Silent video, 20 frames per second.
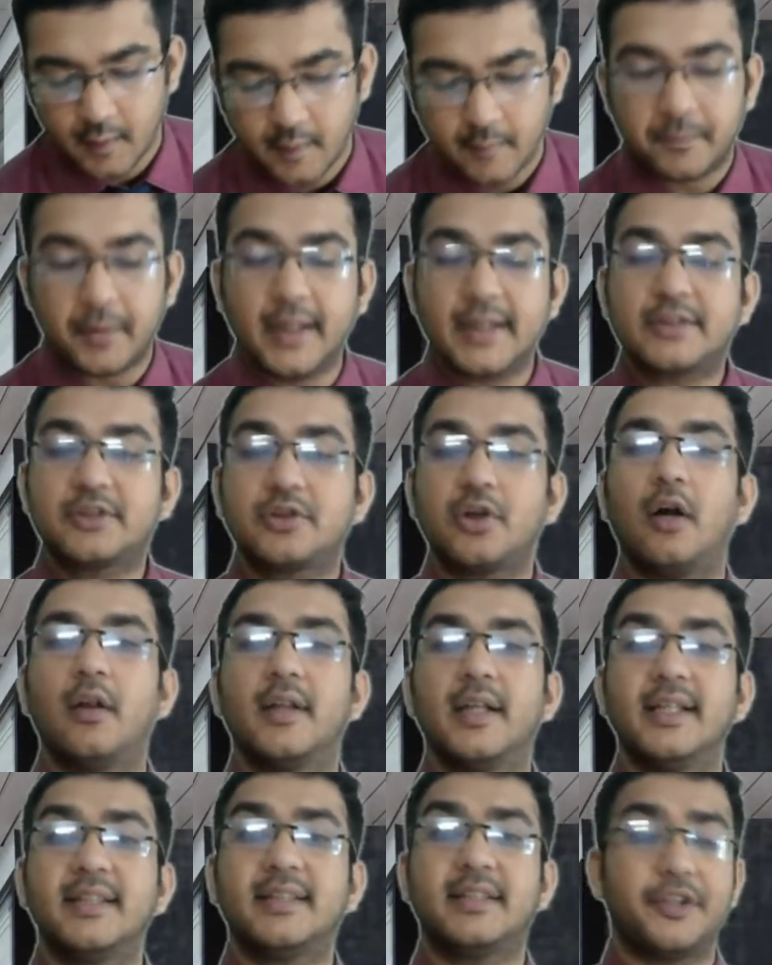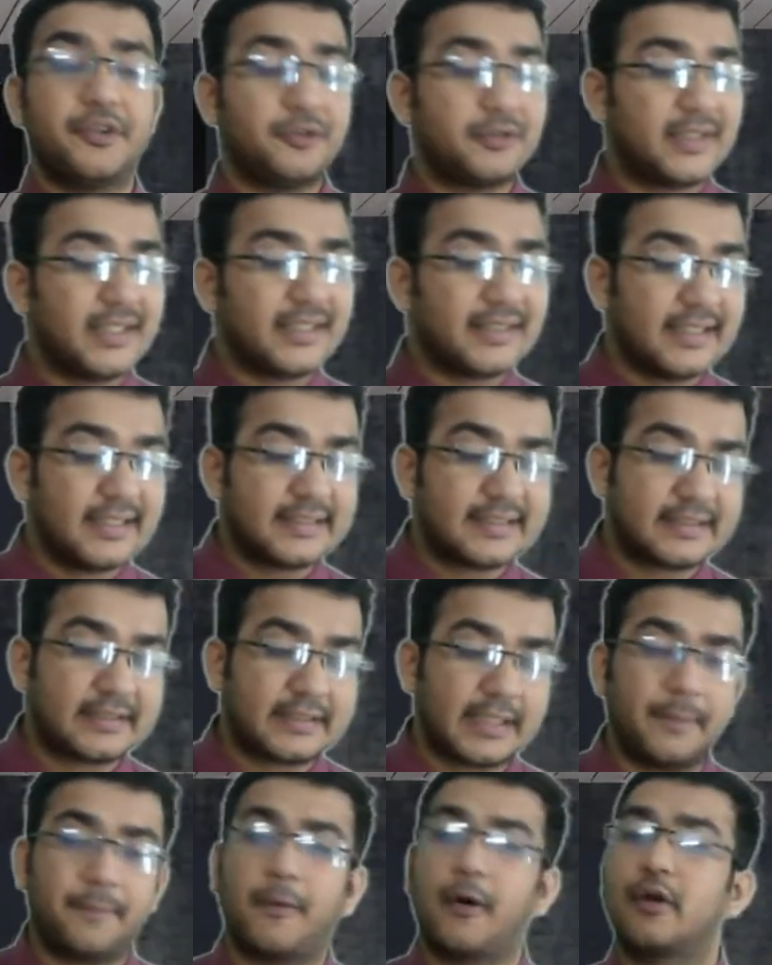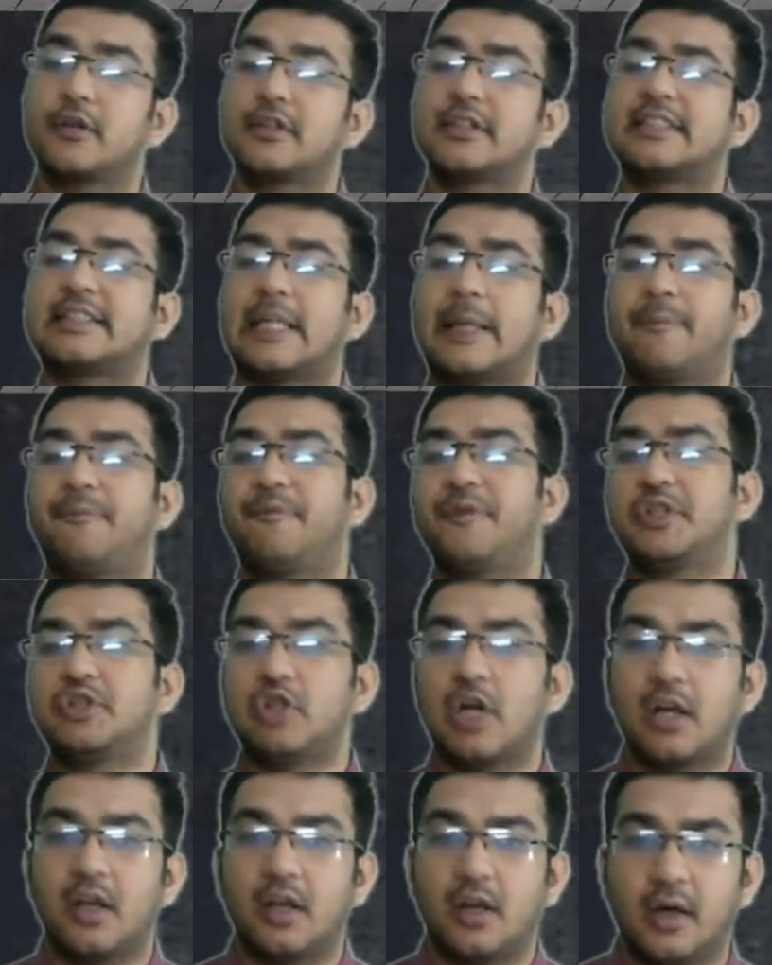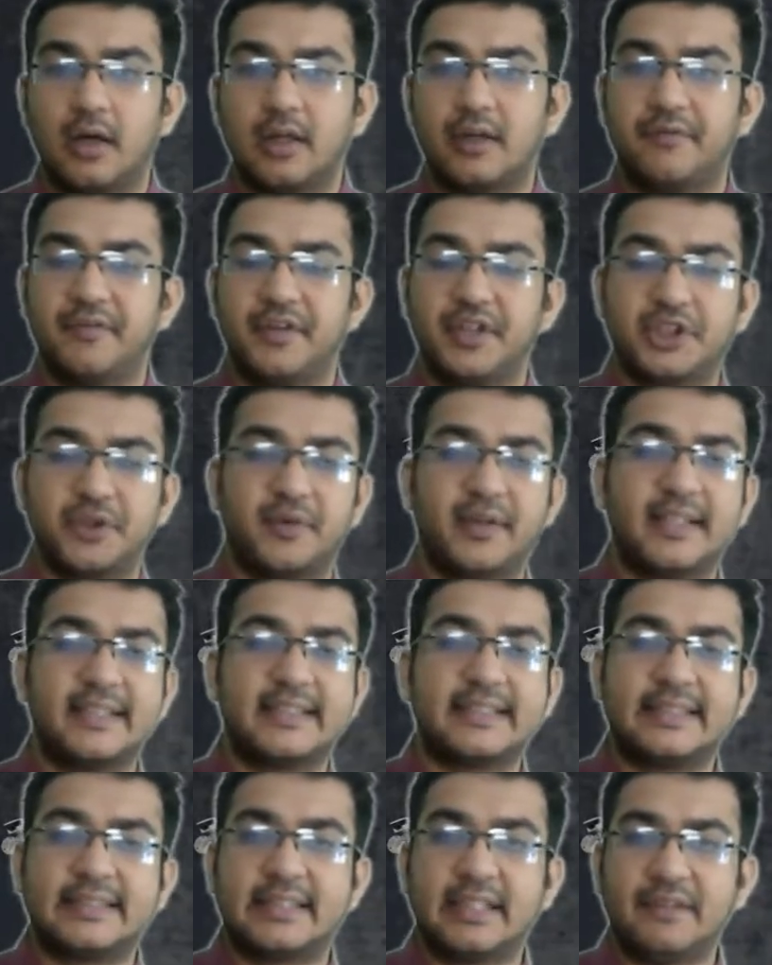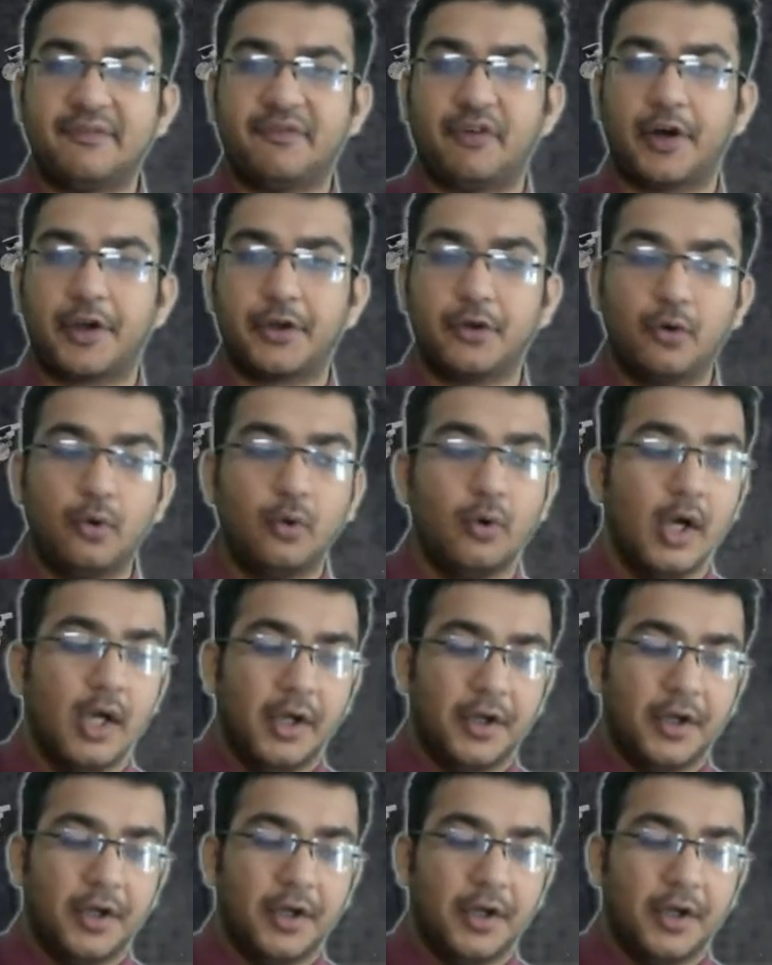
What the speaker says: Please solve this using this step or the step which you have learned, whichever is easy for you.